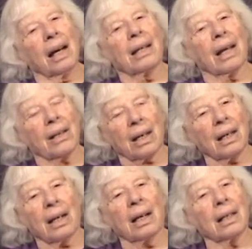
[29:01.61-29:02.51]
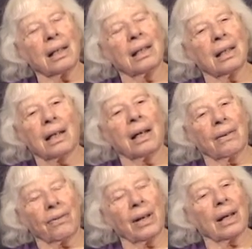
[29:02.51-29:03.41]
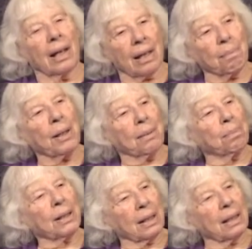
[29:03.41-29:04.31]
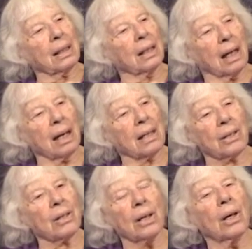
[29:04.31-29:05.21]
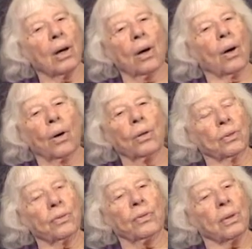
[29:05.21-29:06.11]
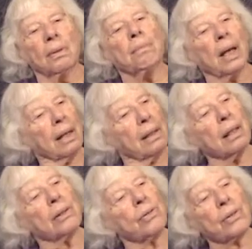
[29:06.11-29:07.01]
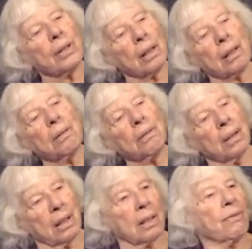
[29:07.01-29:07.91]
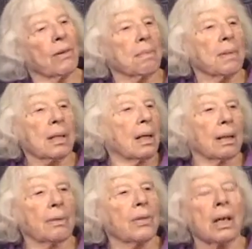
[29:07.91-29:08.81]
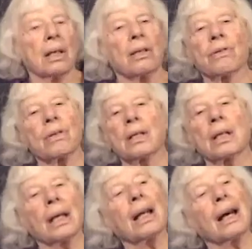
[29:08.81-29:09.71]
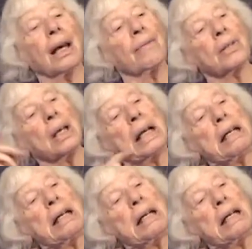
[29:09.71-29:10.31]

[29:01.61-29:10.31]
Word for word: another guy, I have had other people in the class who've made interesting careers for themselves, had interesting lives,